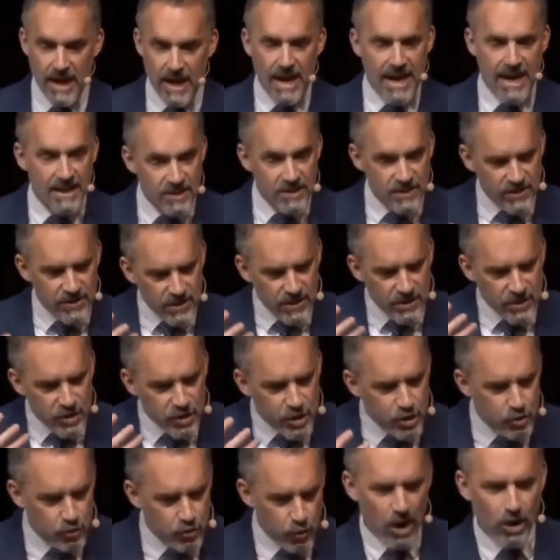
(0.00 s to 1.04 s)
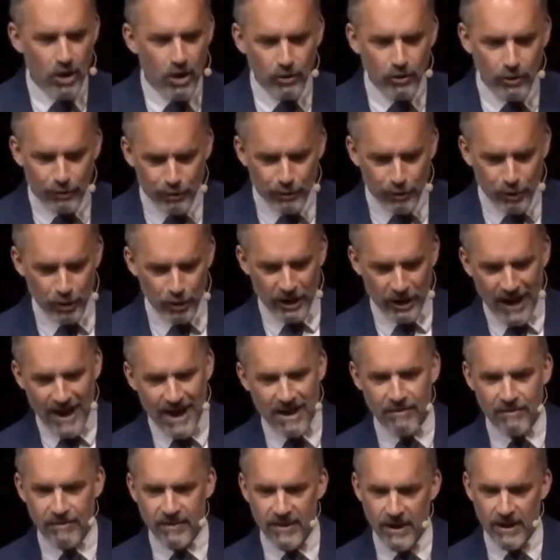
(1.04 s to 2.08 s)
is the struggle for
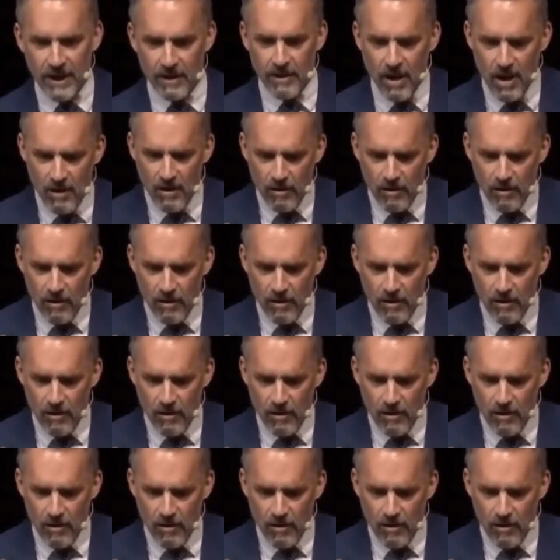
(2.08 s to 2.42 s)
life in a